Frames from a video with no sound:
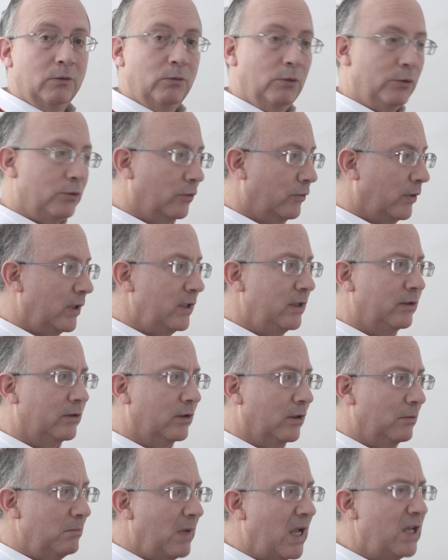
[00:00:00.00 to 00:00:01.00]
which already
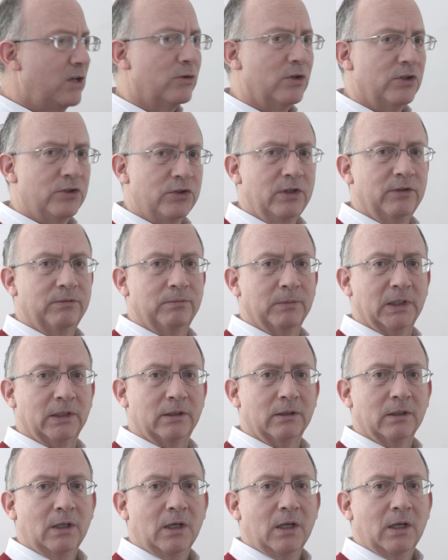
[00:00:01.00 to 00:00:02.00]
is a major
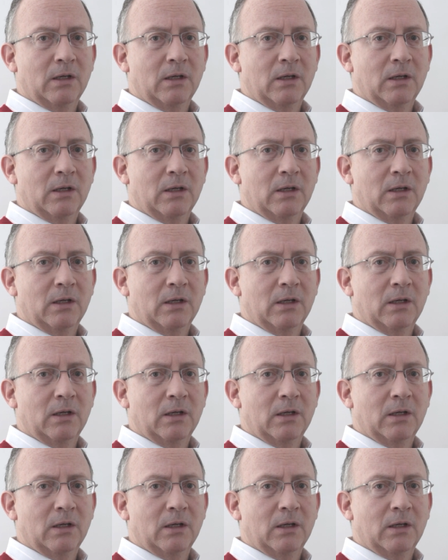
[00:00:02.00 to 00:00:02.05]
achievement,